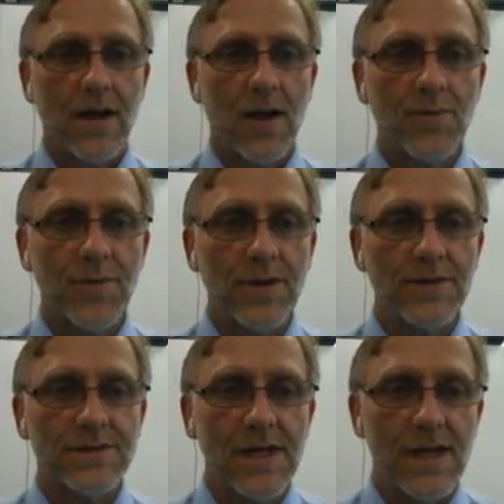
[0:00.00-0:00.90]
I hope that
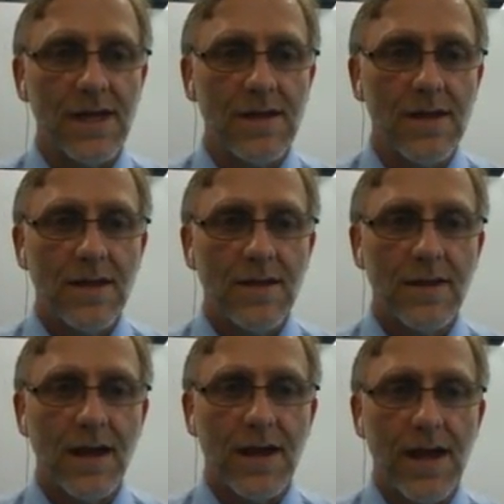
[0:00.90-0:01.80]
you see
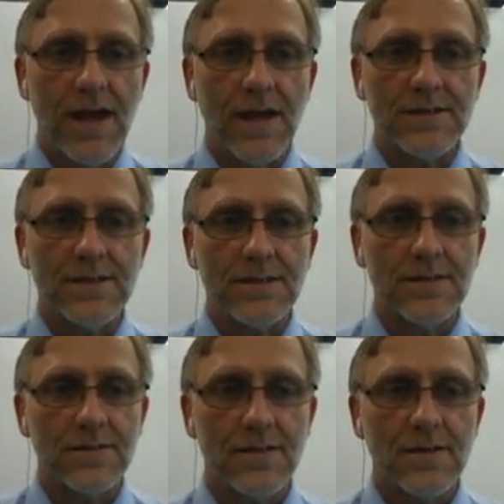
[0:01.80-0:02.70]
that x
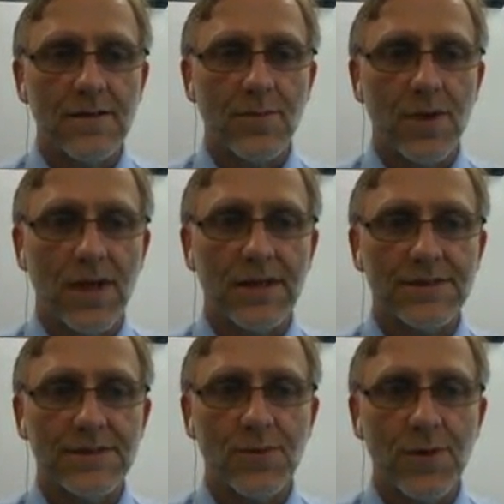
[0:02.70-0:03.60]

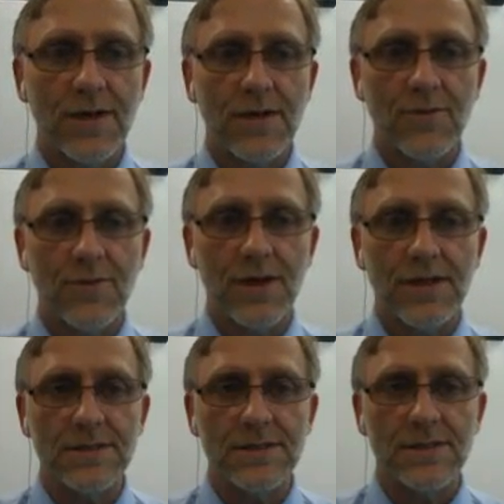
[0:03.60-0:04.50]
plus 20
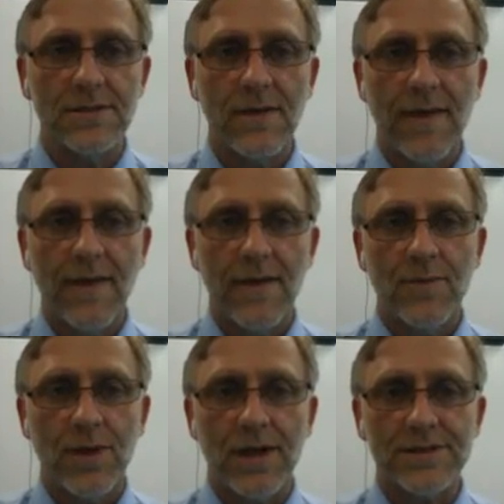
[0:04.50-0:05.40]
degrees
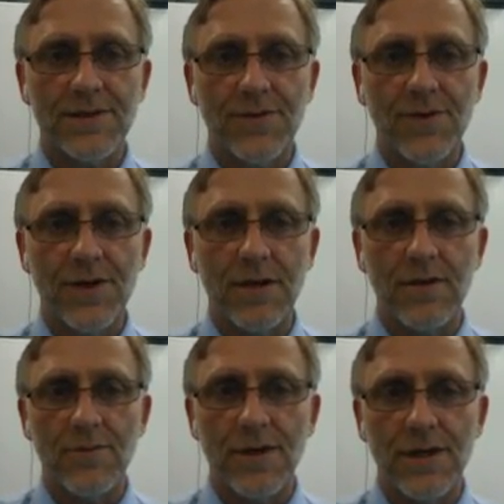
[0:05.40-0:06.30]
plus 30
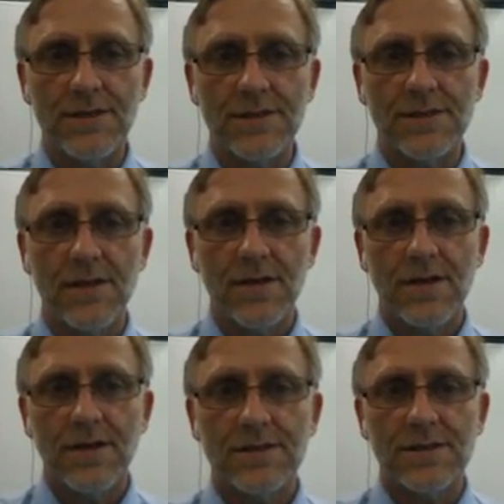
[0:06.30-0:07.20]
degrees
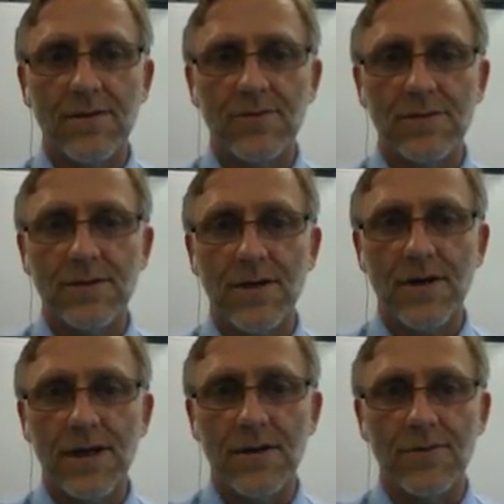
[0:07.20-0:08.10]
is equal to
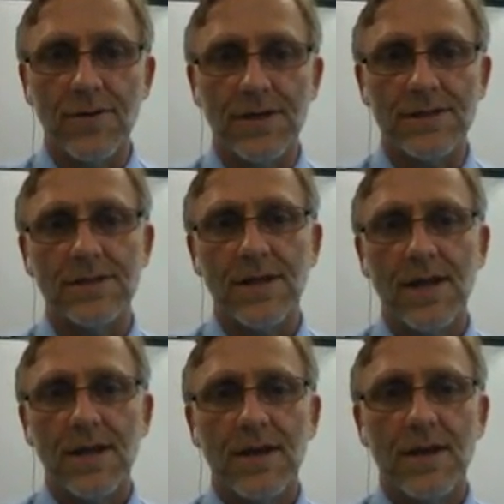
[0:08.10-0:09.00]
90 degrees.
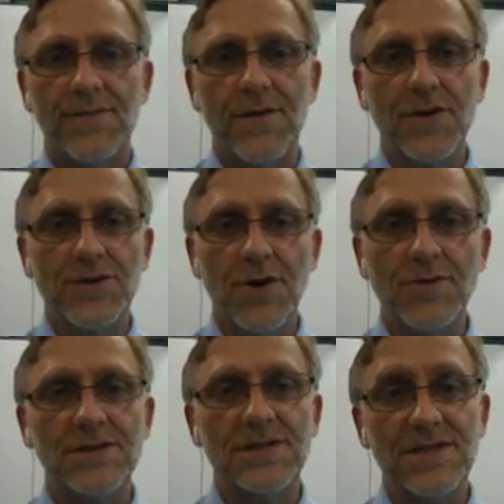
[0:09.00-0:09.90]
Now if you
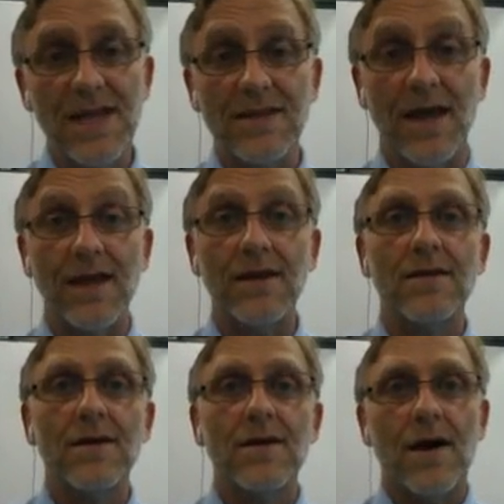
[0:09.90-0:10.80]
don't see that,
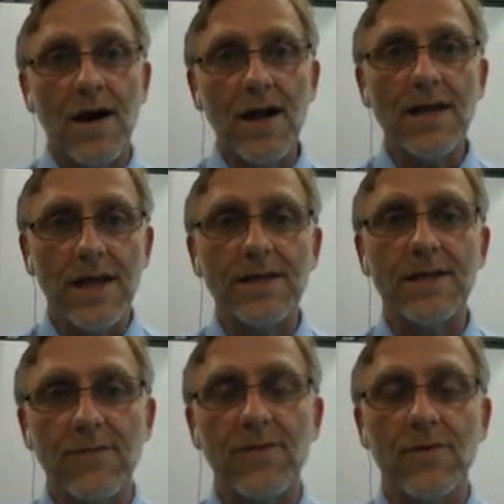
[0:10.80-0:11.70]
I need to
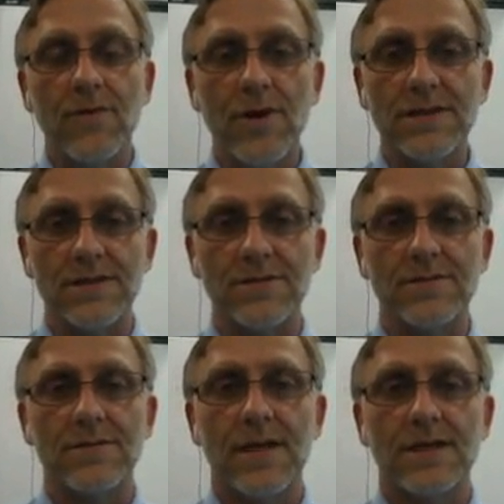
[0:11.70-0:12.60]
give you a reason.
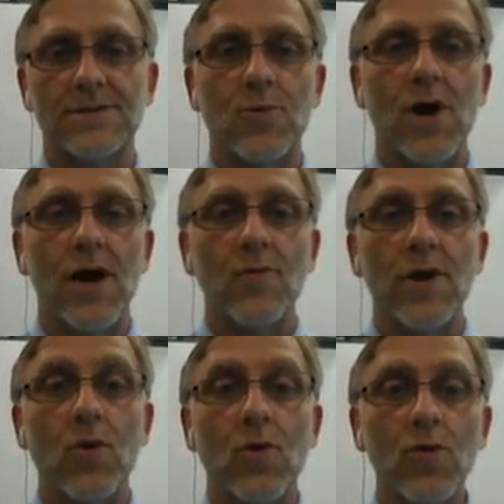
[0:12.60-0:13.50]
And that's why
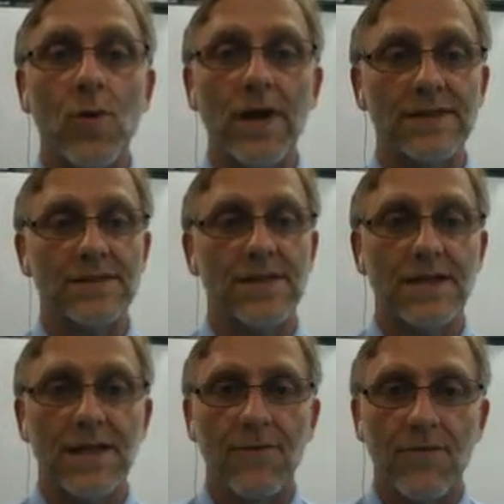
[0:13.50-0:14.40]
we always
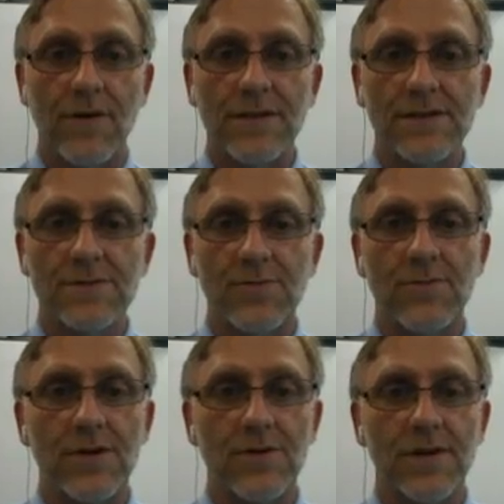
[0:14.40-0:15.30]
need to give reasons
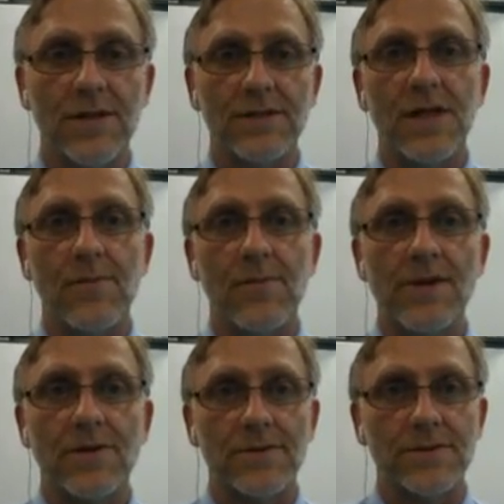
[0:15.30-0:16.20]
when we're doing these
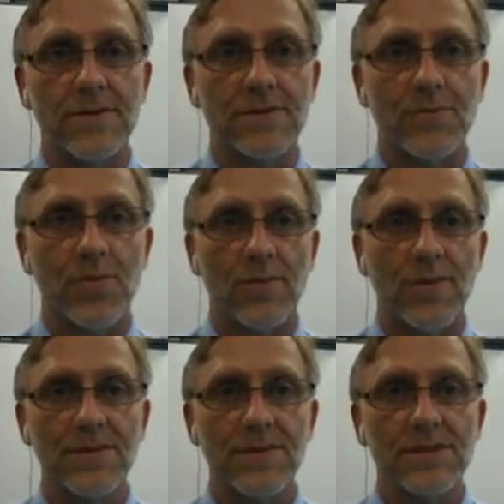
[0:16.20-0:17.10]
geometrical sorts of
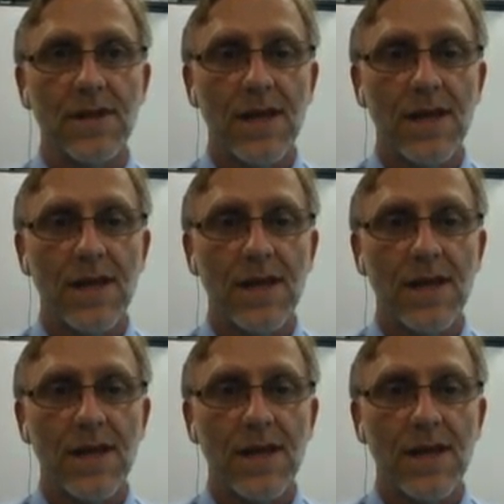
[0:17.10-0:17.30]
problems.